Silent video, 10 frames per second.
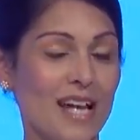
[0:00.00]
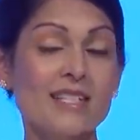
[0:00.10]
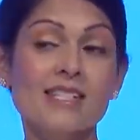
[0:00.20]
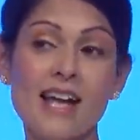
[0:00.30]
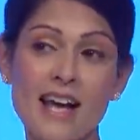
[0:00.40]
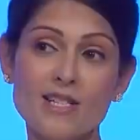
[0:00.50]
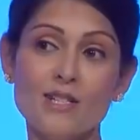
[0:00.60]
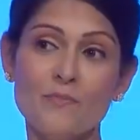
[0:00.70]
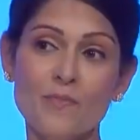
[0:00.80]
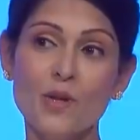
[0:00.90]
Instead,
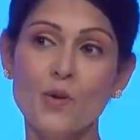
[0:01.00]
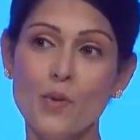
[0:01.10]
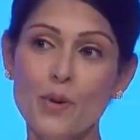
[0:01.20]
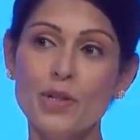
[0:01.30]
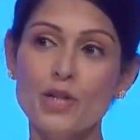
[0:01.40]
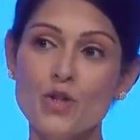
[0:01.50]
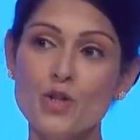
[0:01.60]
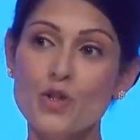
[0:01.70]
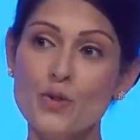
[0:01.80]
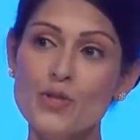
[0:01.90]
we will
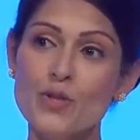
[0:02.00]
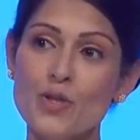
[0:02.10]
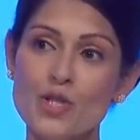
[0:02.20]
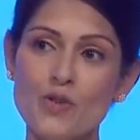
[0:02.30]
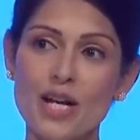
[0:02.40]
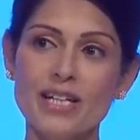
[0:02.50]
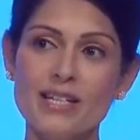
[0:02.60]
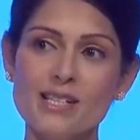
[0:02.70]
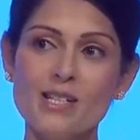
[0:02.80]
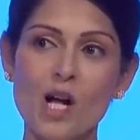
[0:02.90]
introduce an
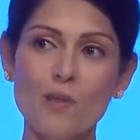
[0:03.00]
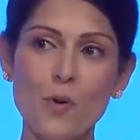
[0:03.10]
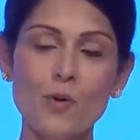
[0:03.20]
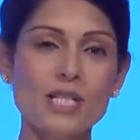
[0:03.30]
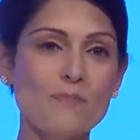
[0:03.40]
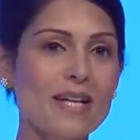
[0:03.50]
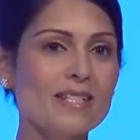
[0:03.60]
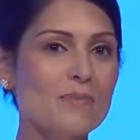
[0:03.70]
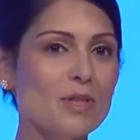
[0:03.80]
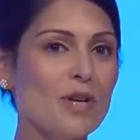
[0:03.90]
Australian-style
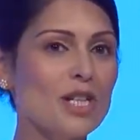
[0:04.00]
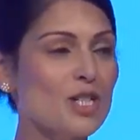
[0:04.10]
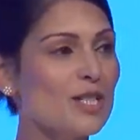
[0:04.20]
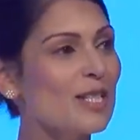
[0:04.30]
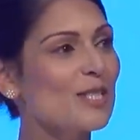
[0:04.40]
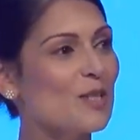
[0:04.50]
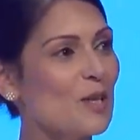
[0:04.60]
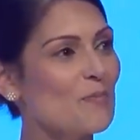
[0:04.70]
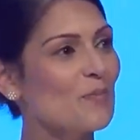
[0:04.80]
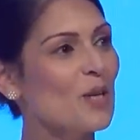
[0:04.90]
points-based immigration system.